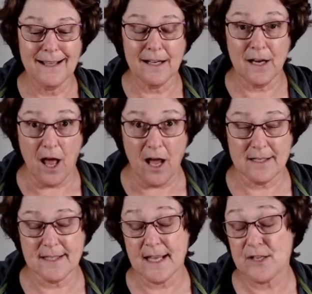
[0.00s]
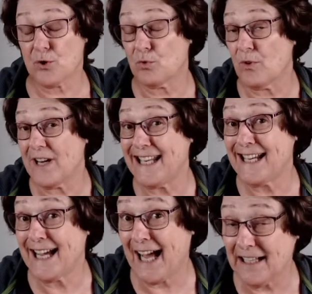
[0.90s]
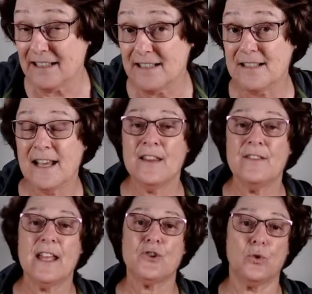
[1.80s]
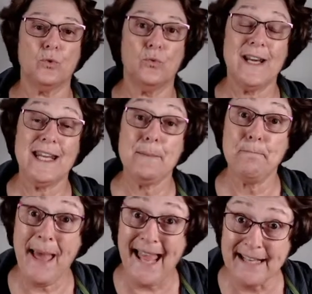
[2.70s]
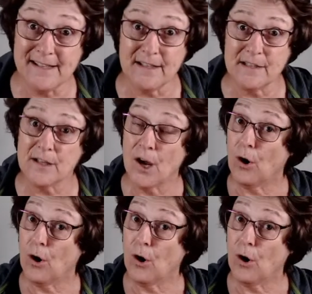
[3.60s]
glass that's already colored, that's already patterned,